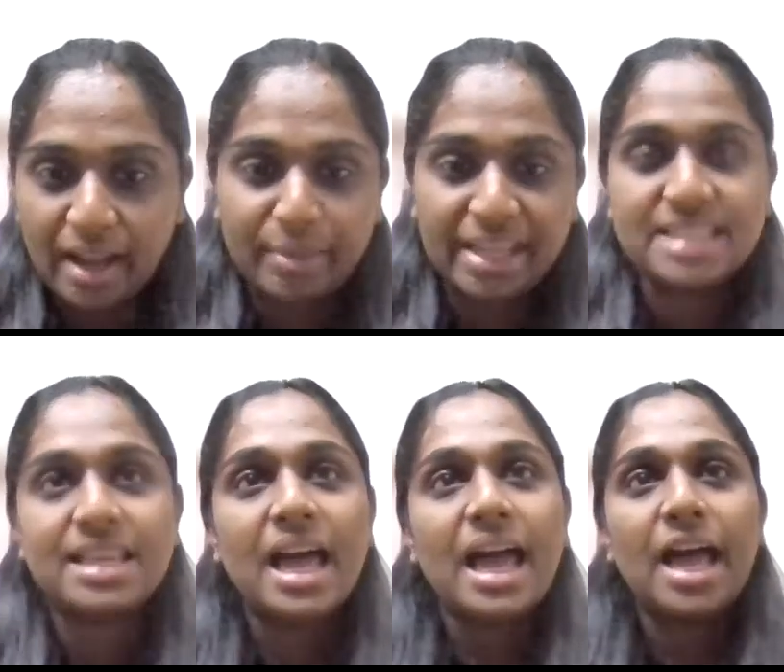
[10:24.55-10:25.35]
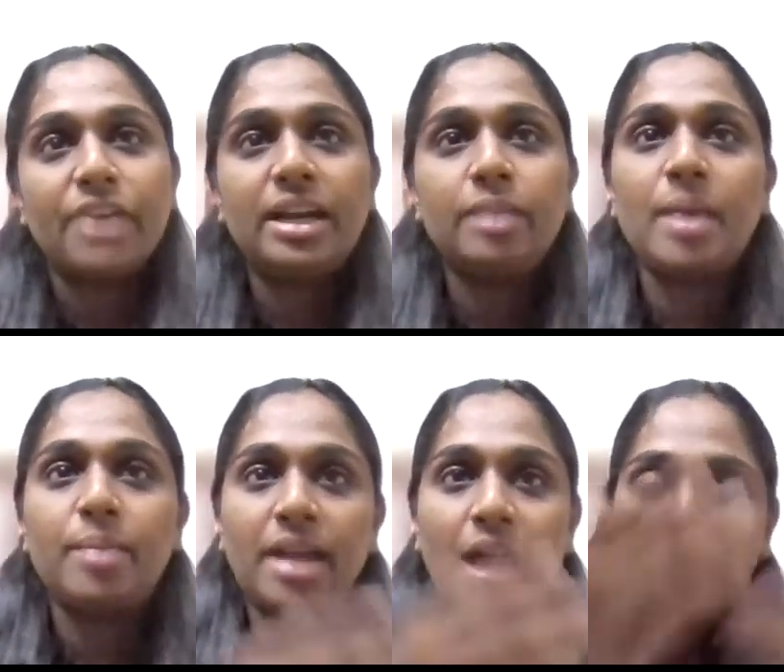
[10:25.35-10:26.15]
because i felt
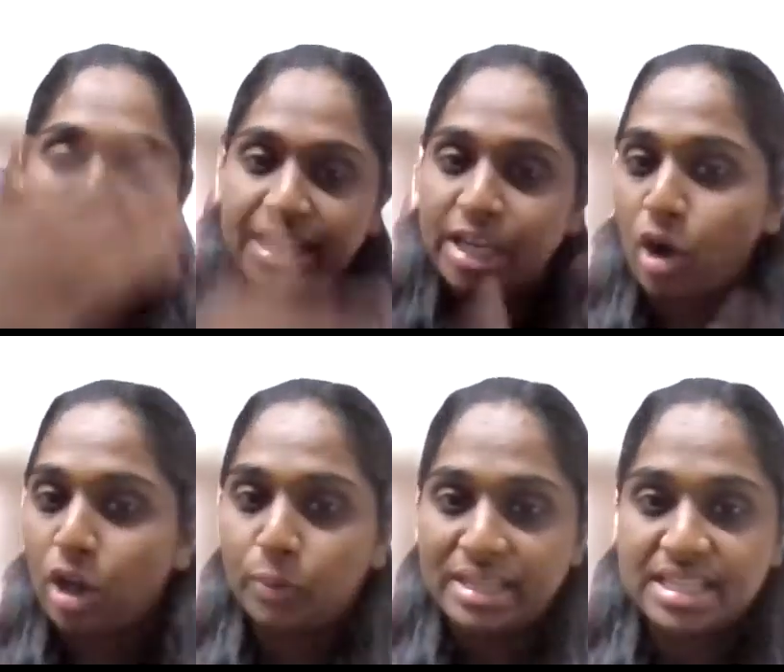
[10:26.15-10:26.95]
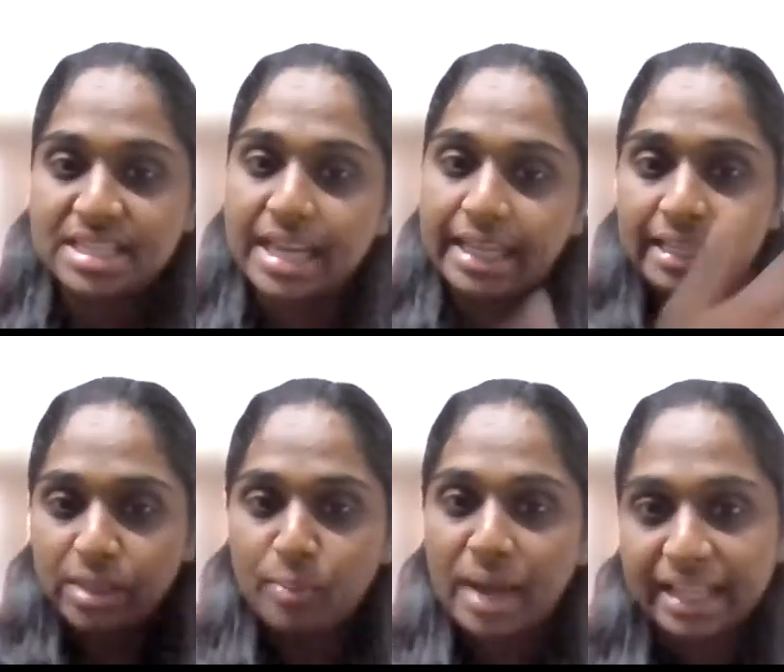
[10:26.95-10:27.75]
maybe after seeing all questions i can
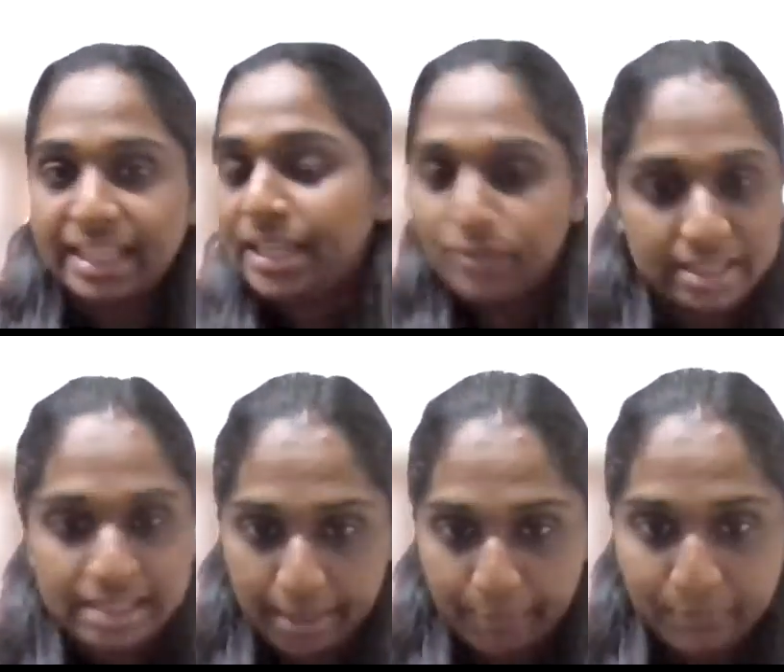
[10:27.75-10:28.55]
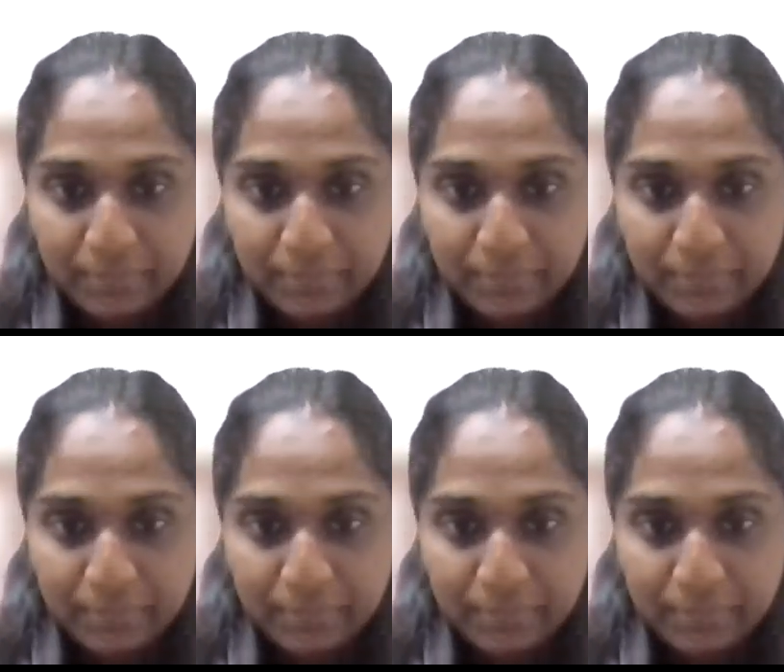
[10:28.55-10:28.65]
come back and give it time